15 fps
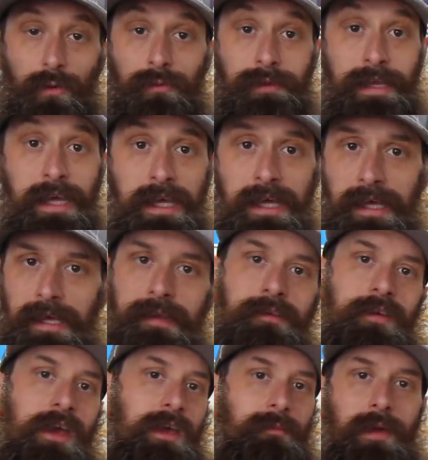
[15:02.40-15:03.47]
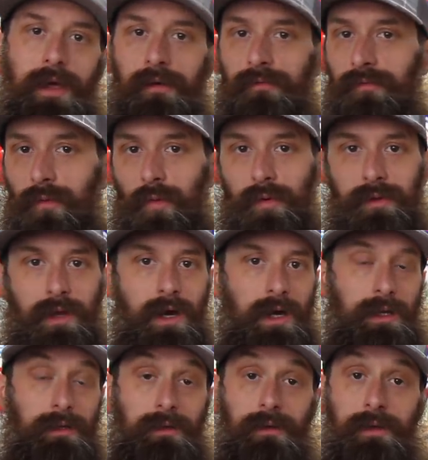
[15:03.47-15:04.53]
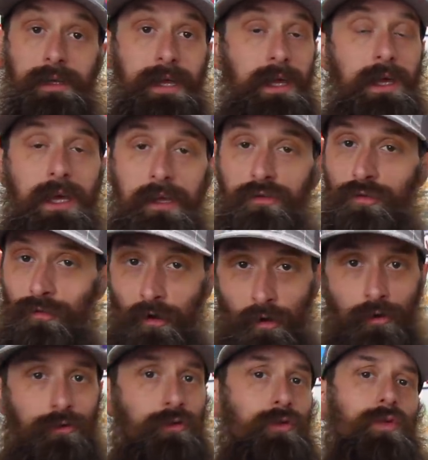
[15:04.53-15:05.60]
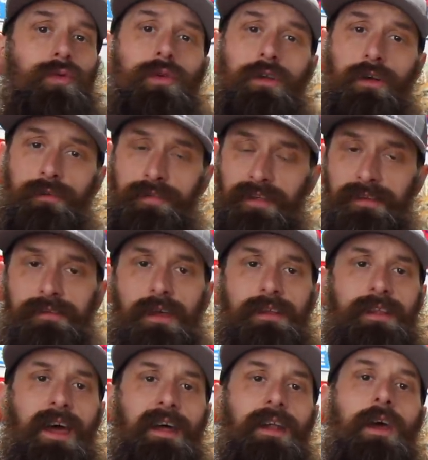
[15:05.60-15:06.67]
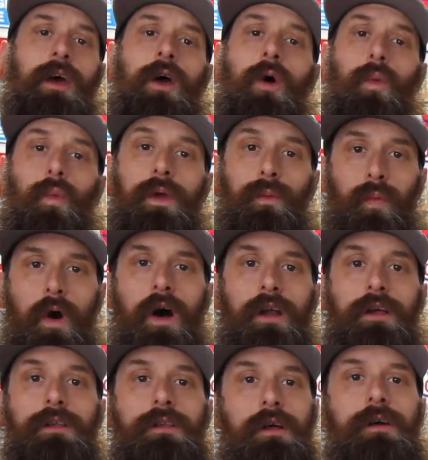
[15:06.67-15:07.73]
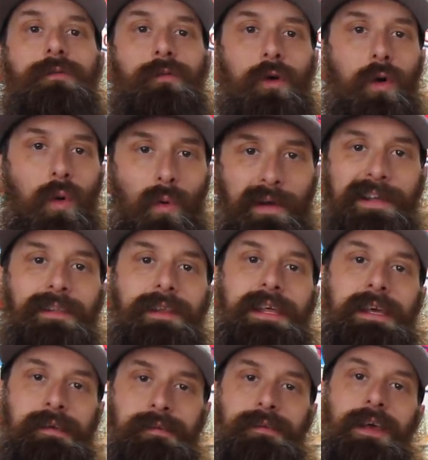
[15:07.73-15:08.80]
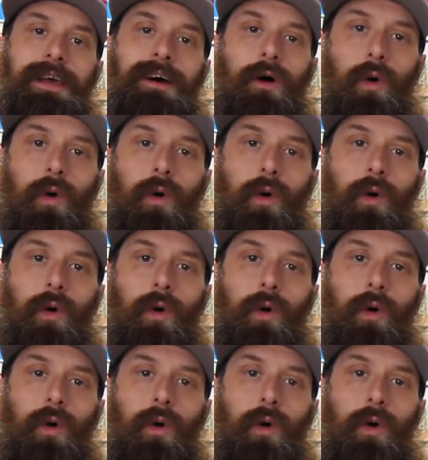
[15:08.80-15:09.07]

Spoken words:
you know, leaking intake manifold, leaking charge cooler, things like that, we want to look for oil leaks.